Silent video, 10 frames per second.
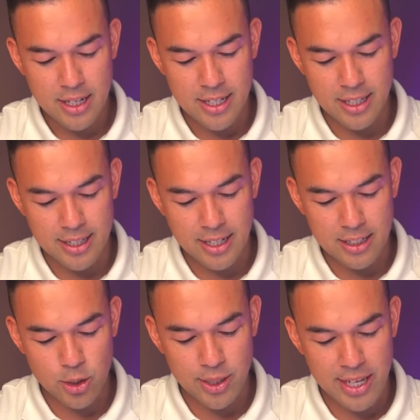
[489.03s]
you can
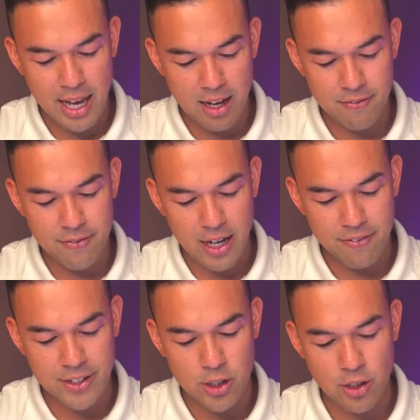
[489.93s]
literally have a
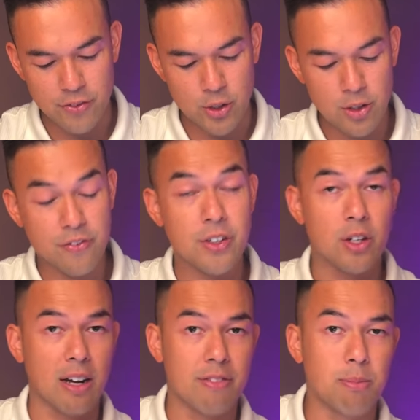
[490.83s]
video of you if you're
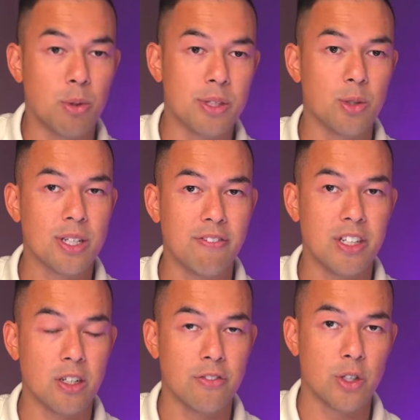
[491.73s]
comfortable with doing a
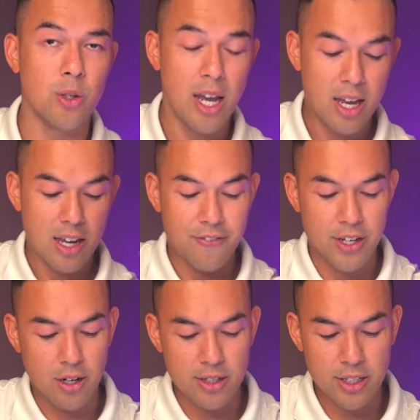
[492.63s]
video of you. If
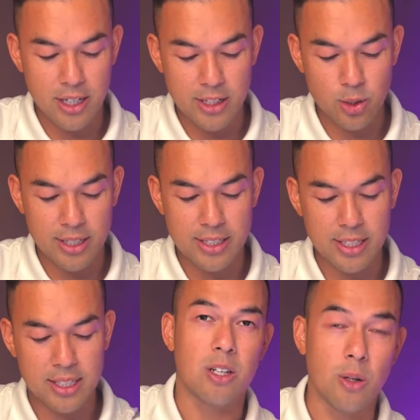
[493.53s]
you don't, you literally
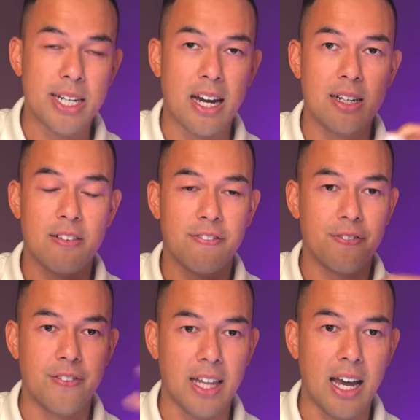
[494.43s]
just go down and
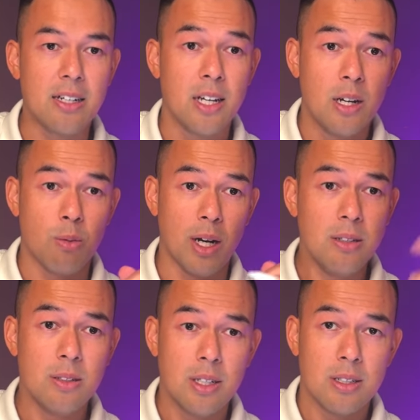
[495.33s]
fill out,
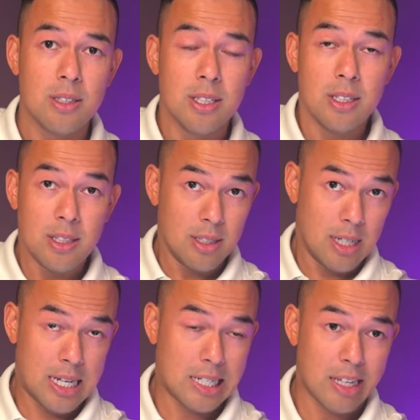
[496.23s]
well,
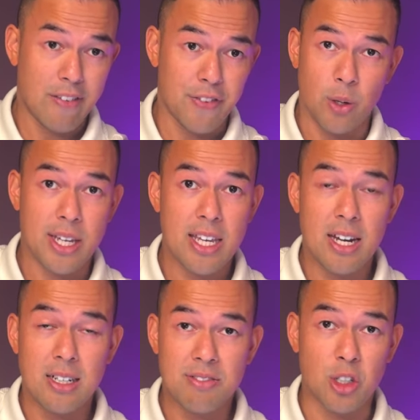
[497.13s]
if you're
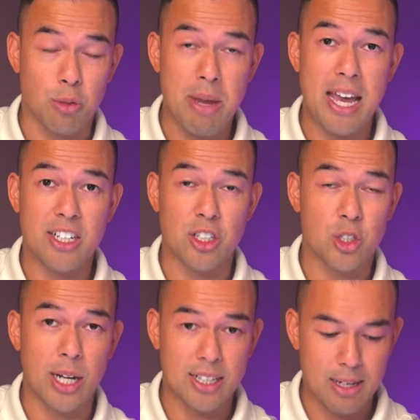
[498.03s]
here, you're a man, you're
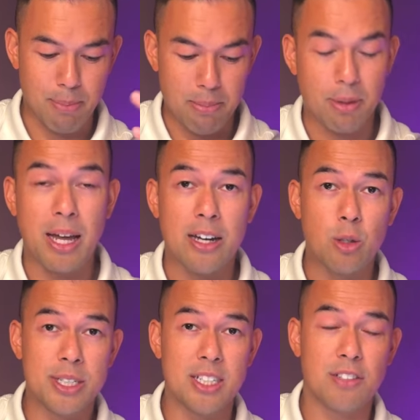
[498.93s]
struggling, blah, blah, blah,
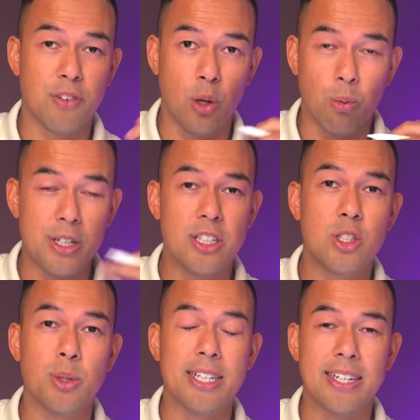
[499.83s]
who is this for? What are you
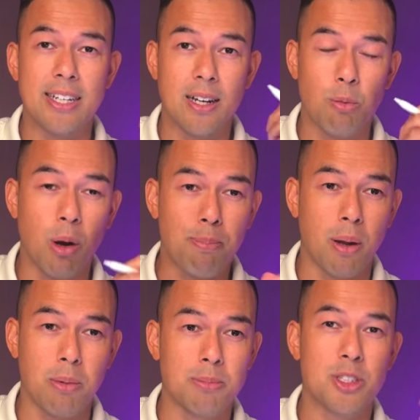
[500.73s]
doing here? What
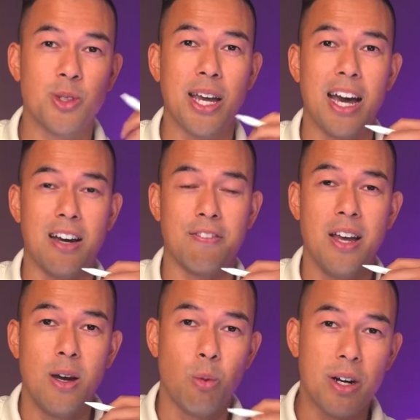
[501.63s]
problems do you have?
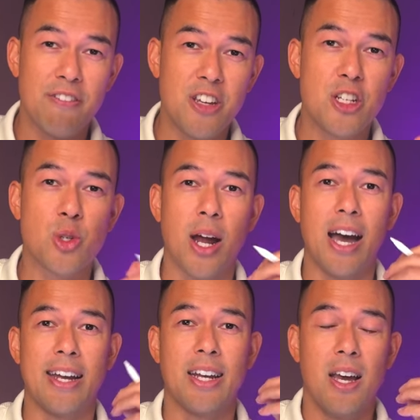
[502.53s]
What have you
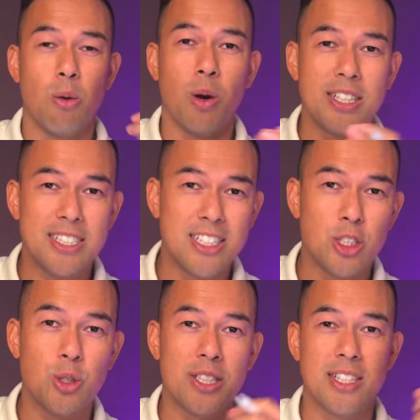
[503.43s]
tried? What is this
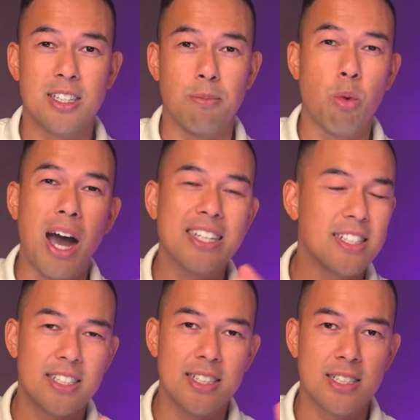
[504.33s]
new system? Why is
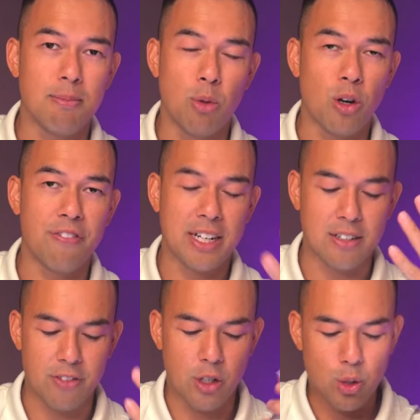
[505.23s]
this system more
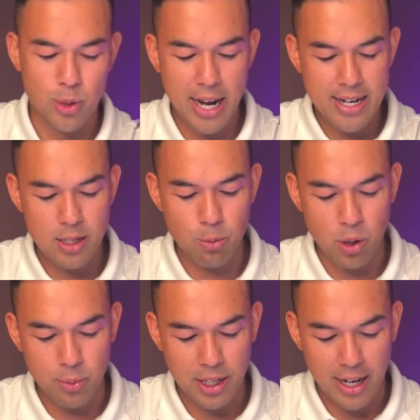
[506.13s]
effective? You're creating
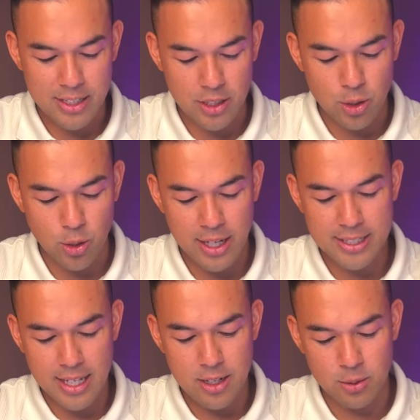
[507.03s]
what we like to call a
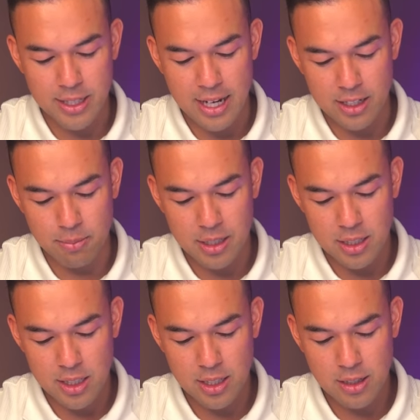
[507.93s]
sales
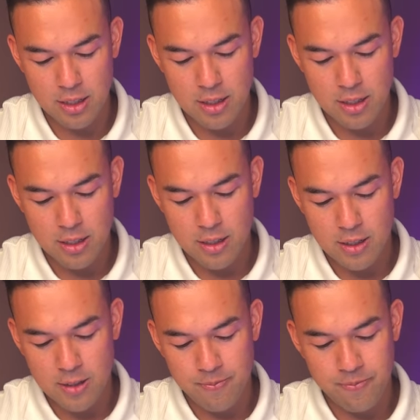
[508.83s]
argument,
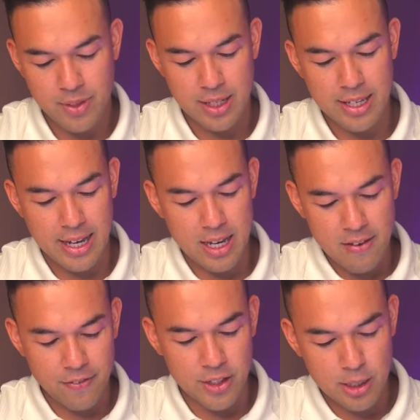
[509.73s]
okay,
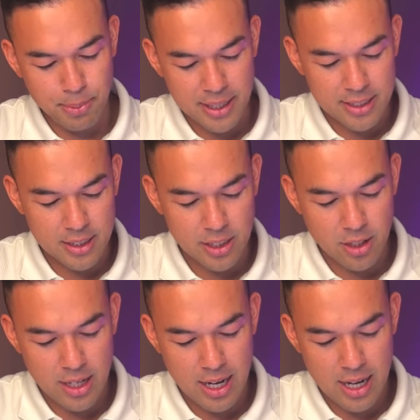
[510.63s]
for this person to
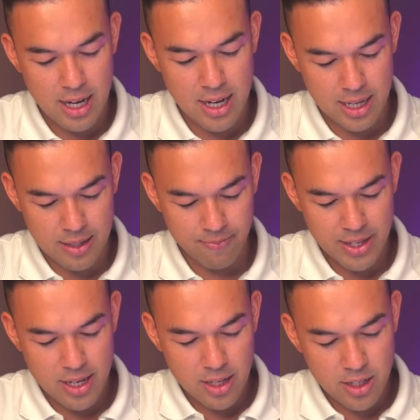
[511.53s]
go, ha ha
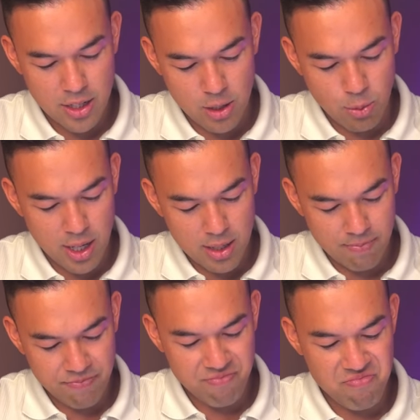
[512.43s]
you know
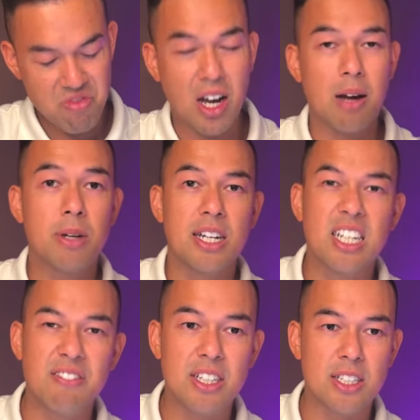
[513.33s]
what? I'm going to
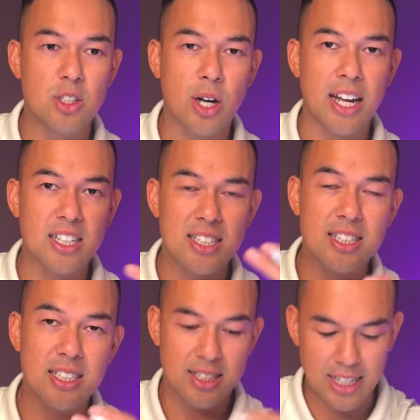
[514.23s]
give this a try because
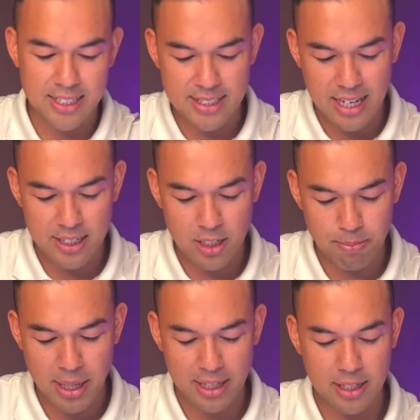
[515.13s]
this does sound
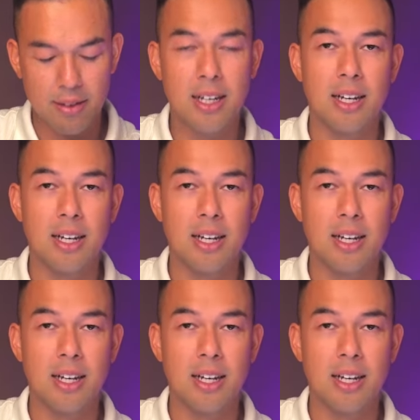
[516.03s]
compelling.